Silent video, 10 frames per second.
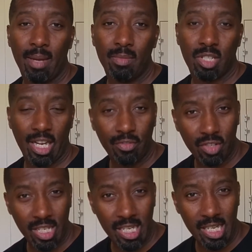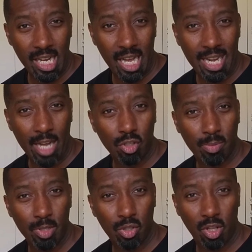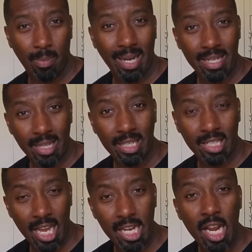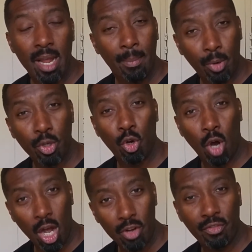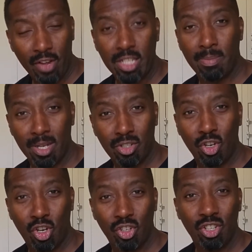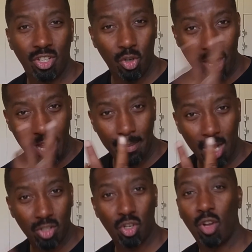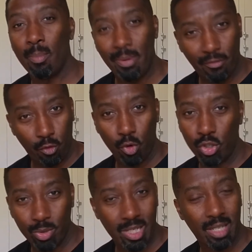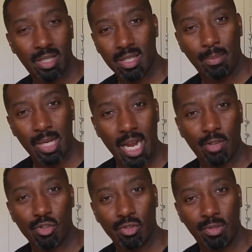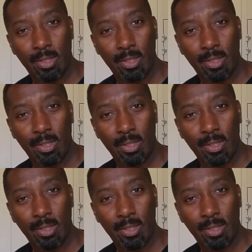safety announcements on the plane they say put your own face mask on, your air mask on, before you attend to somebody else.